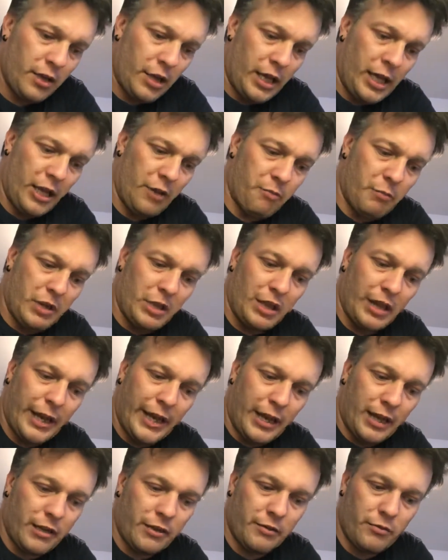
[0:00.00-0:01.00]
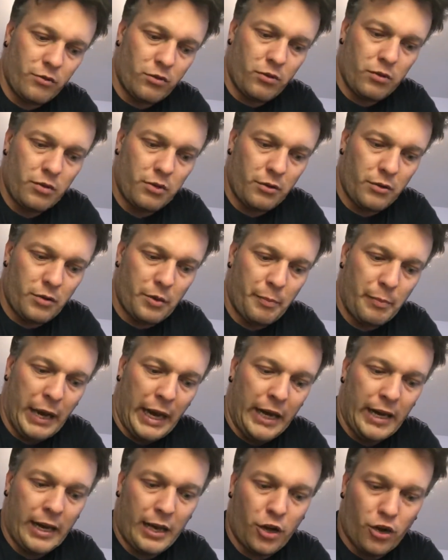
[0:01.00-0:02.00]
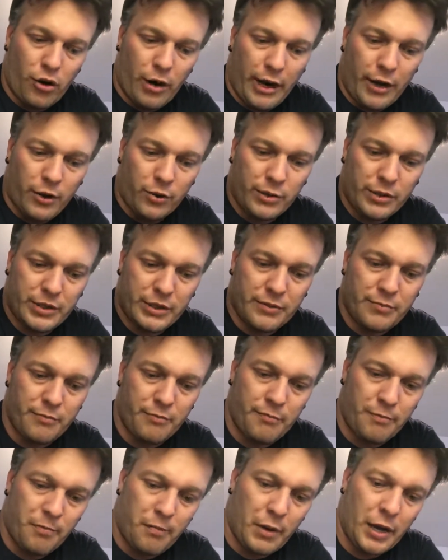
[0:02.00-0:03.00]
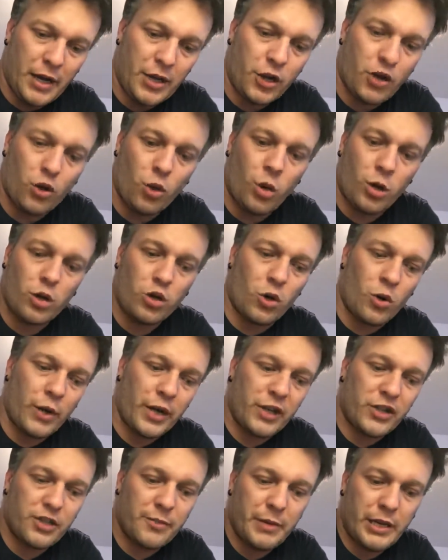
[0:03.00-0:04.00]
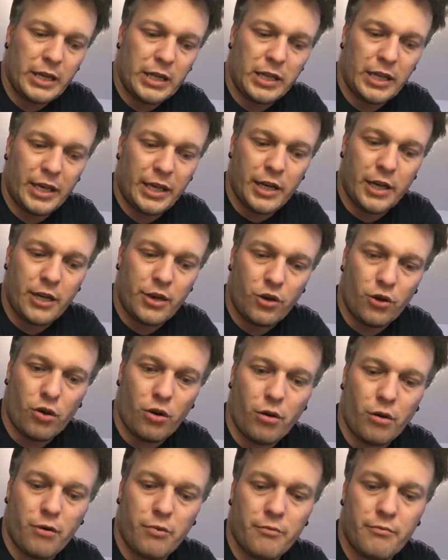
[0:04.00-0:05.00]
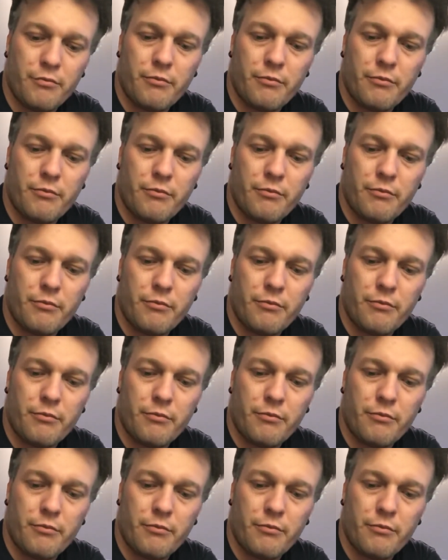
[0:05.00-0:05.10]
it'd be like painting your house, but you're going to be cleaning your